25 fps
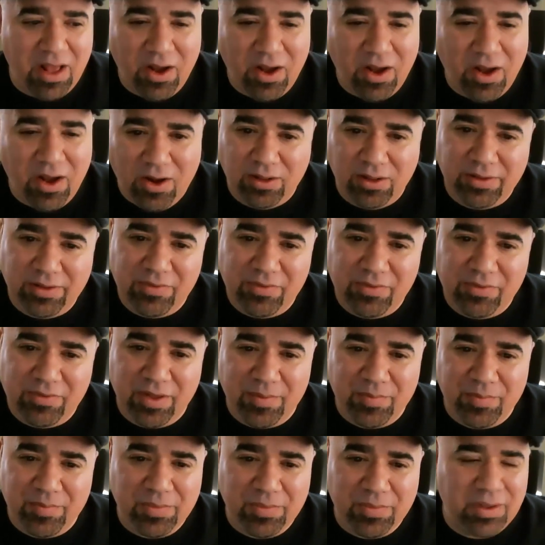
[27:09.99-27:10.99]
All of
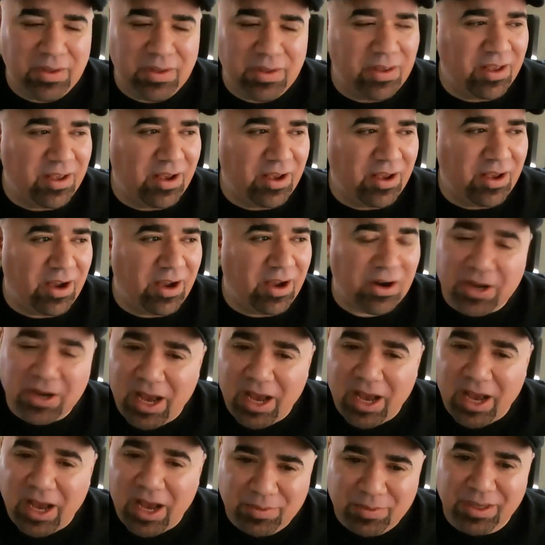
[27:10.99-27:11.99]
them are
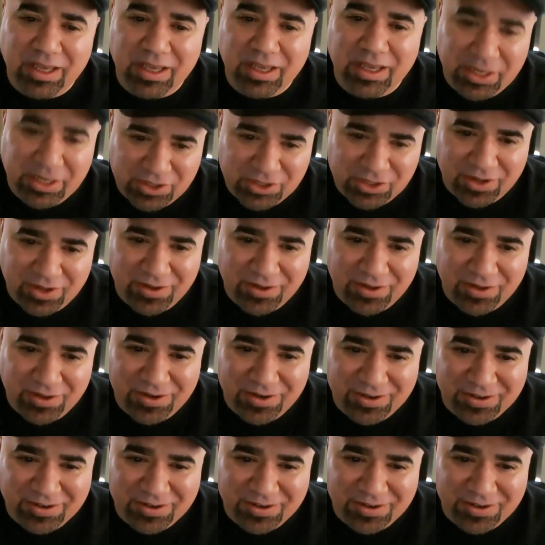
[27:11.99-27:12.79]
copying each other.